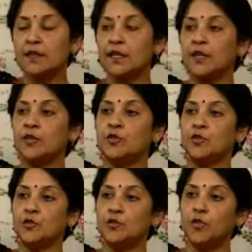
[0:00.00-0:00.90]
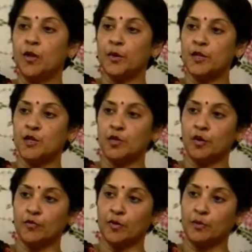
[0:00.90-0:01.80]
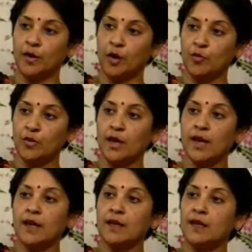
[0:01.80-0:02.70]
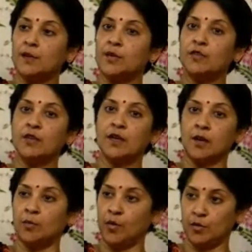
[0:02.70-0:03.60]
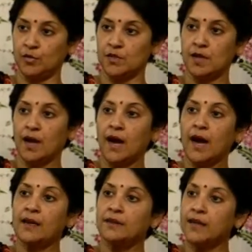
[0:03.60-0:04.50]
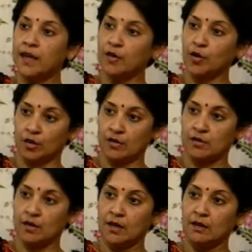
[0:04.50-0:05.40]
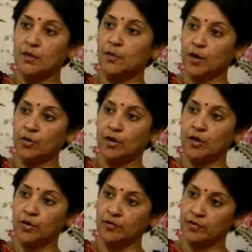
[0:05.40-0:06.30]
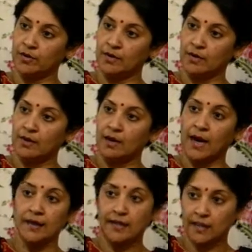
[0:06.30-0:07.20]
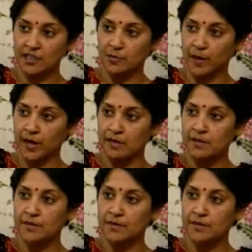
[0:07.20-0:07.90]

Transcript: into formation of a brown inhibitory compounds, and they cause the browning of either explants.